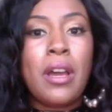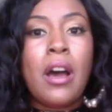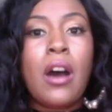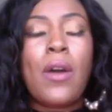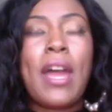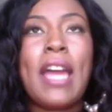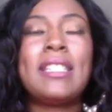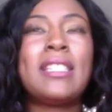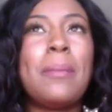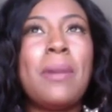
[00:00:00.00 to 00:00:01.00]
Okay,
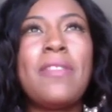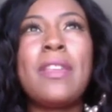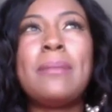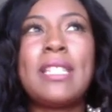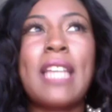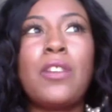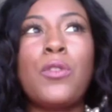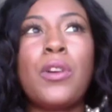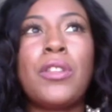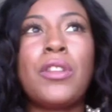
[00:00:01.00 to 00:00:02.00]
some of them say
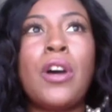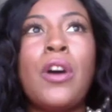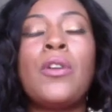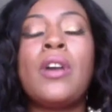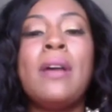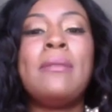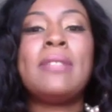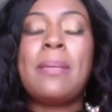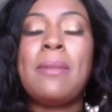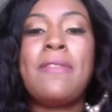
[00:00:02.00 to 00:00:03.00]
North Node,
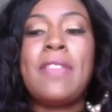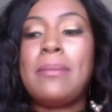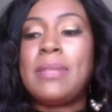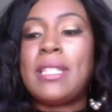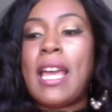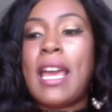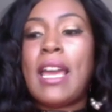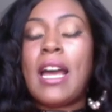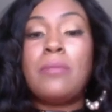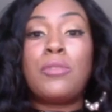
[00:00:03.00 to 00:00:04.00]
some of them
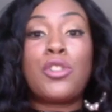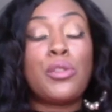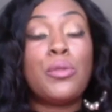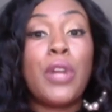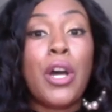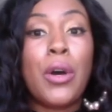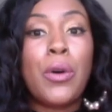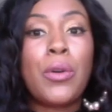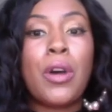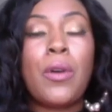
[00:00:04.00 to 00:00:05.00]
say True
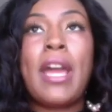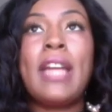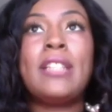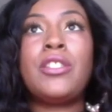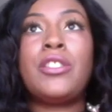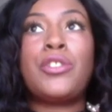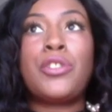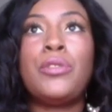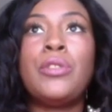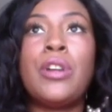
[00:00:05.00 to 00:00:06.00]
Node. Okay, so the
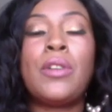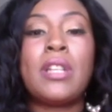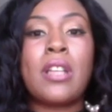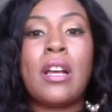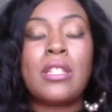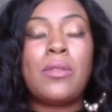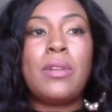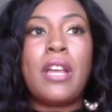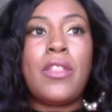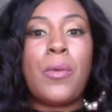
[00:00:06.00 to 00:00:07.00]
True Node is also
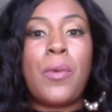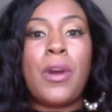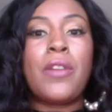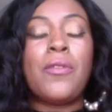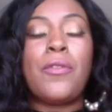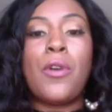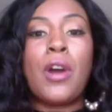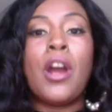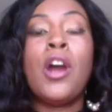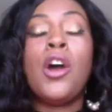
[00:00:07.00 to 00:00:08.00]
another word
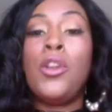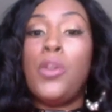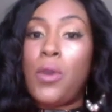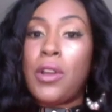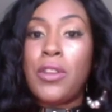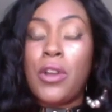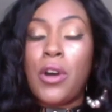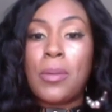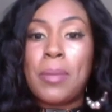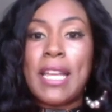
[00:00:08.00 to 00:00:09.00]
for North
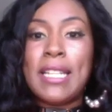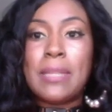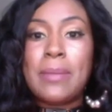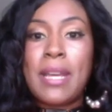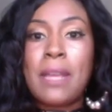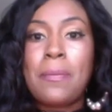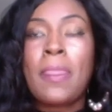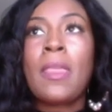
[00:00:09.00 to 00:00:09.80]
Node placement.